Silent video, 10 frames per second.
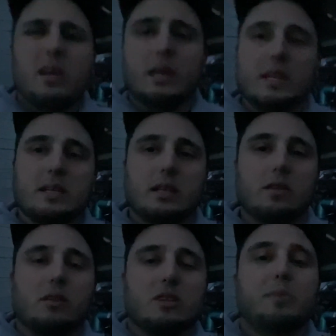It is a
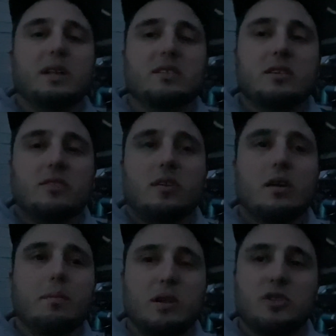little expensive,
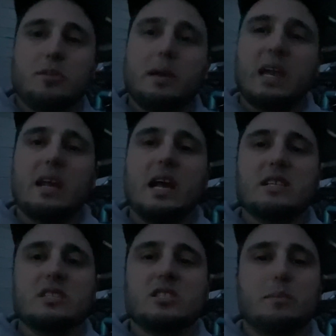but it should make it
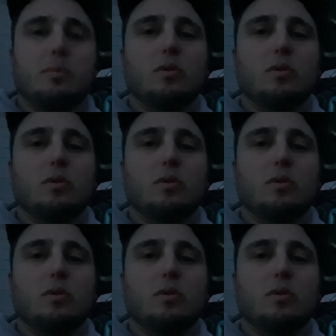nice and simple